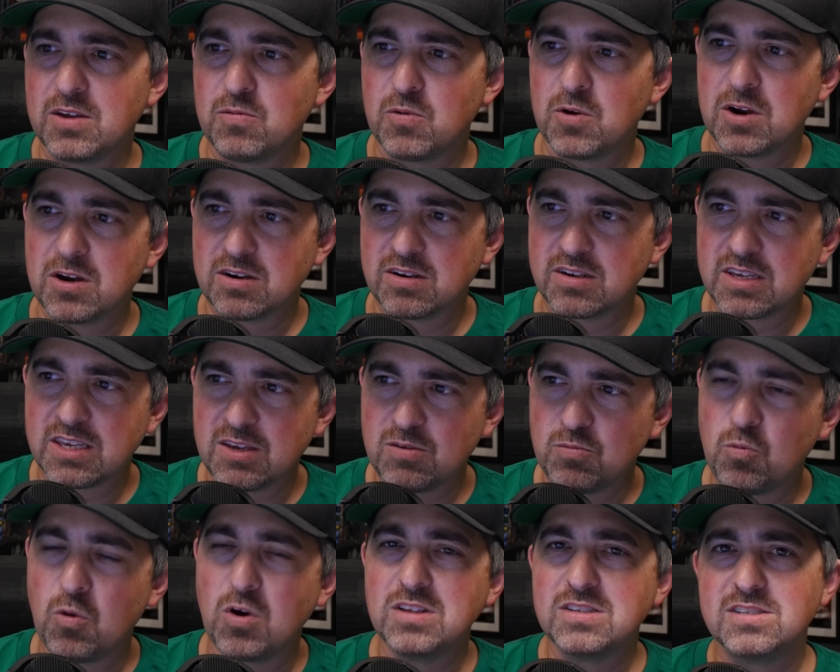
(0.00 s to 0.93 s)
where he
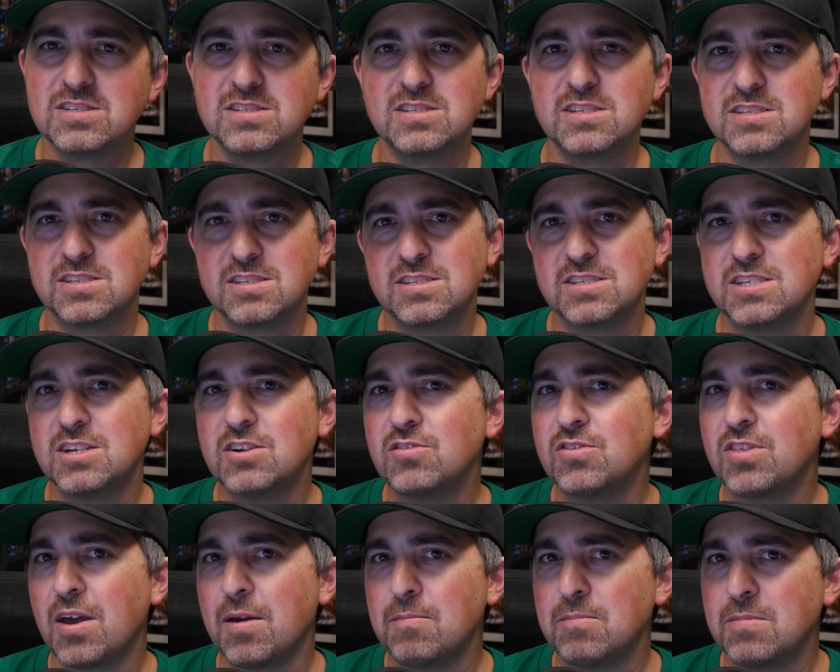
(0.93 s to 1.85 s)
wants to steer
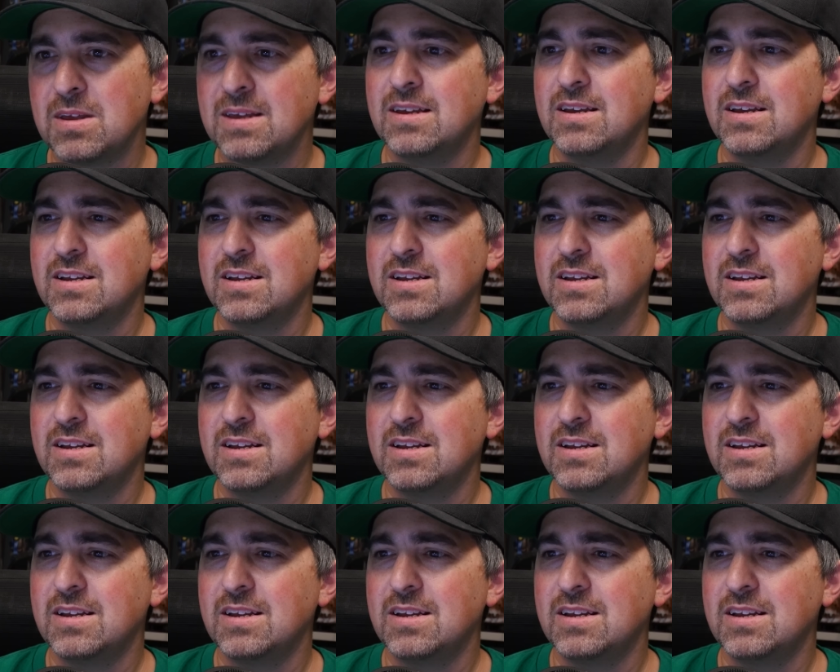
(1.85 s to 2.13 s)
them